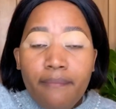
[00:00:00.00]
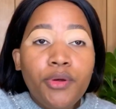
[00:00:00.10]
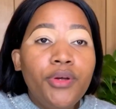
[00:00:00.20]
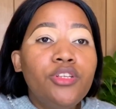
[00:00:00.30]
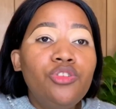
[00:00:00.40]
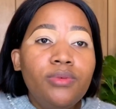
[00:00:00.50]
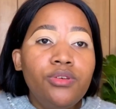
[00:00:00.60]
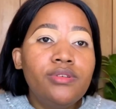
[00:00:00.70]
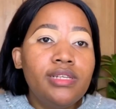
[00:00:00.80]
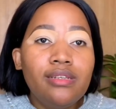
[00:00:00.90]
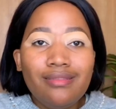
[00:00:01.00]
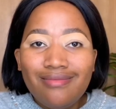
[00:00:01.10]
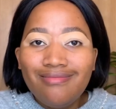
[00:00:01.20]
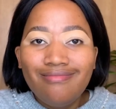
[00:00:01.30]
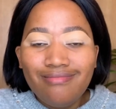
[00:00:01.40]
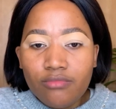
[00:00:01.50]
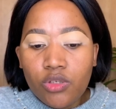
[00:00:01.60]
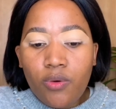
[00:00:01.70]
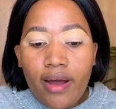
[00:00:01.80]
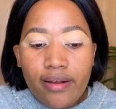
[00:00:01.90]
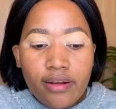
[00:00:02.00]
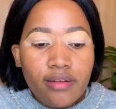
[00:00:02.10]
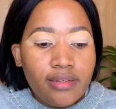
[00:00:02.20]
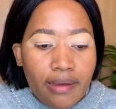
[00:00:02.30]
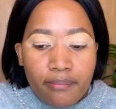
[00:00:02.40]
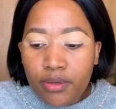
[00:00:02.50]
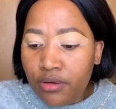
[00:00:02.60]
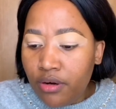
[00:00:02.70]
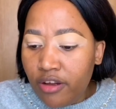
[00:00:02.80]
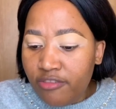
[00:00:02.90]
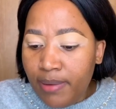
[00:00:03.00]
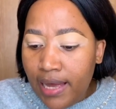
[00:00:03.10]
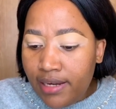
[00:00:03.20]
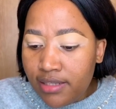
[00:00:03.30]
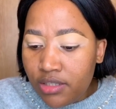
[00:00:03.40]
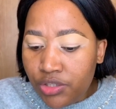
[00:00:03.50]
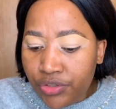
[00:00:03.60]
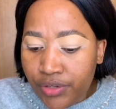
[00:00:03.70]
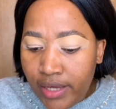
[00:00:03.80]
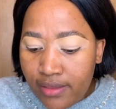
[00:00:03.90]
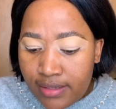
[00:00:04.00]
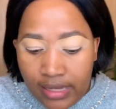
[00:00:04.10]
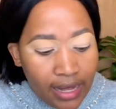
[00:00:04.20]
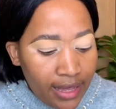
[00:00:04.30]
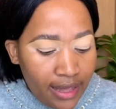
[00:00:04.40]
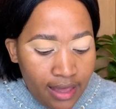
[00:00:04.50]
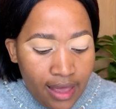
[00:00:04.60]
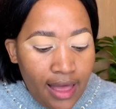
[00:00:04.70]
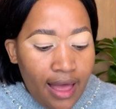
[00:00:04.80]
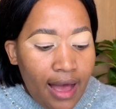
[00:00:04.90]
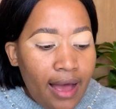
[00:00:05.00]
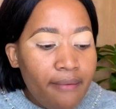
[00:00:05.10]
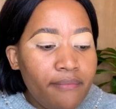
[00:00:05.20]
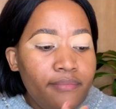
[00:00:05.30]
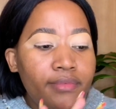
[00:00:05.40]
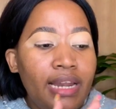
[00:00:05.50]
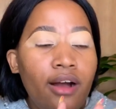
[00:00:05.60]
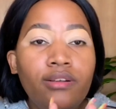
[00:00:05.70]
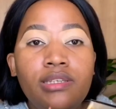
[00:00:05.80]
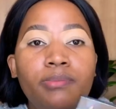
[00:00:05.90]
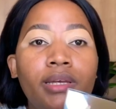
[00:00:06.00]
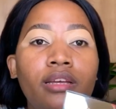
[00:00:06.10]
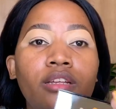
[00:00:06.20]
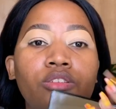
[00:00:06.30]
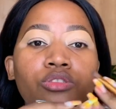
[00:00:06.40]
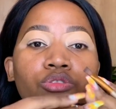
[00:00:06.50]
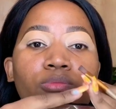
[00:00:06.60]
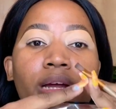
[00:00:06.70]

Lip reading: going to be using quite a number of palettes to create this eye. I'm now dipping into my